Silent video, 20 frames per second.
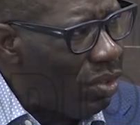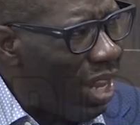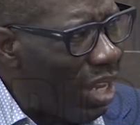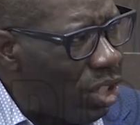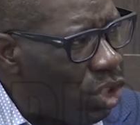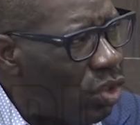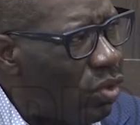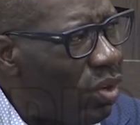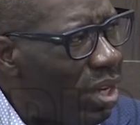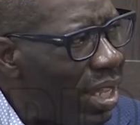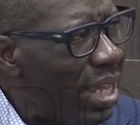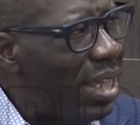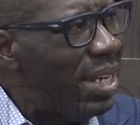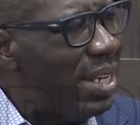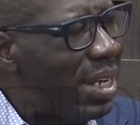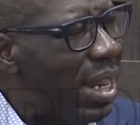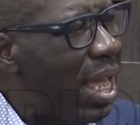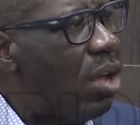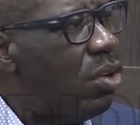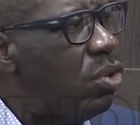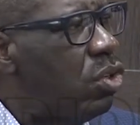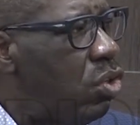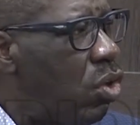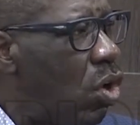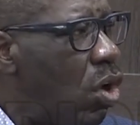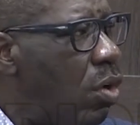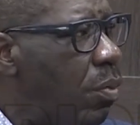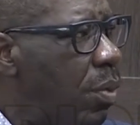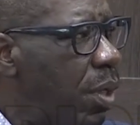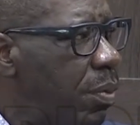naturally endowed
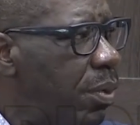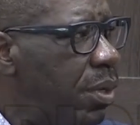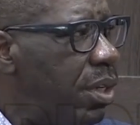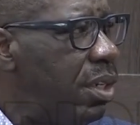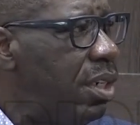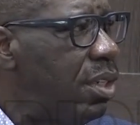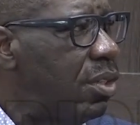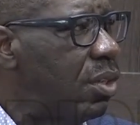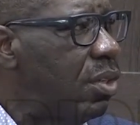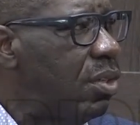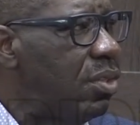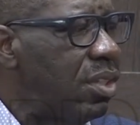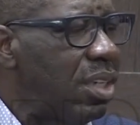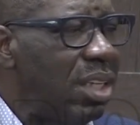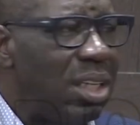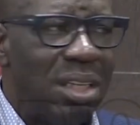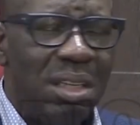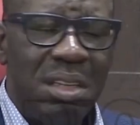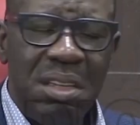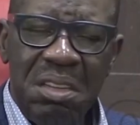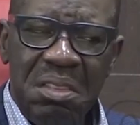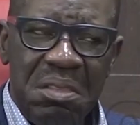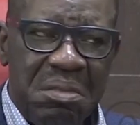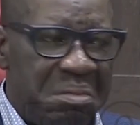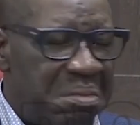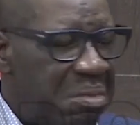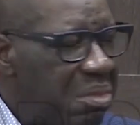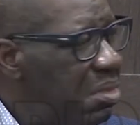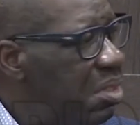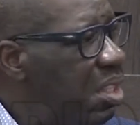young people in this country,
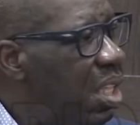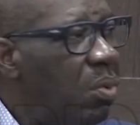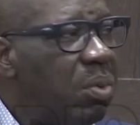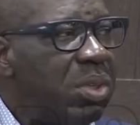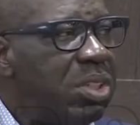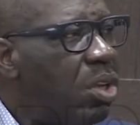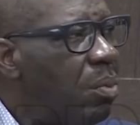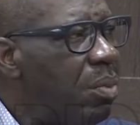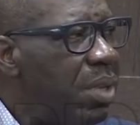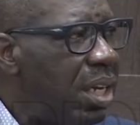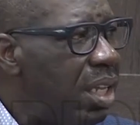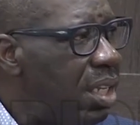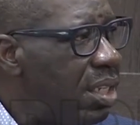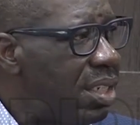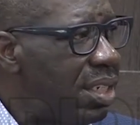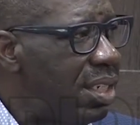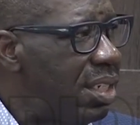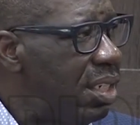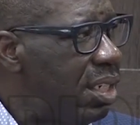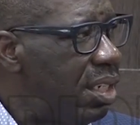they will dominate.